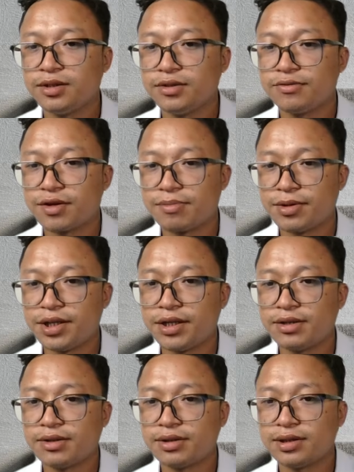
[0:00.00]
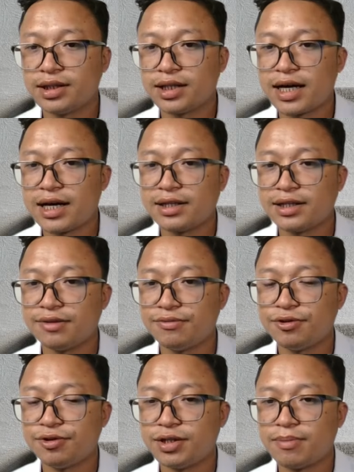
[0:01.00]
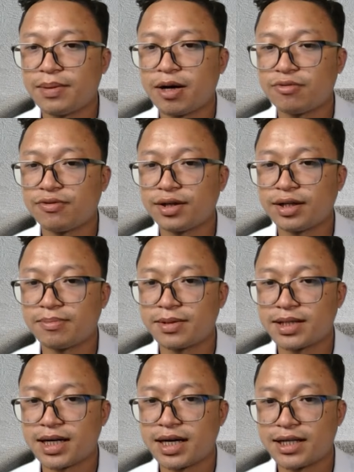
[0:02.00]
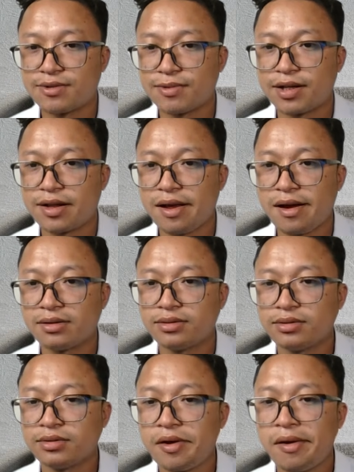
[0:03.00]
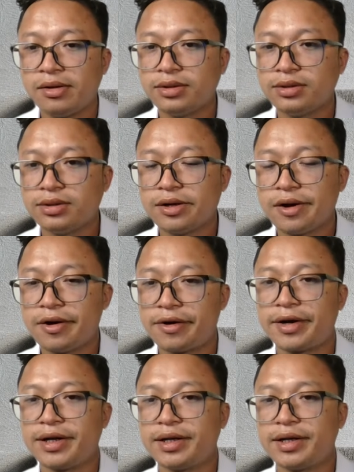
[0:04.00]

from here it can give you jump out for the upper side as well. All right.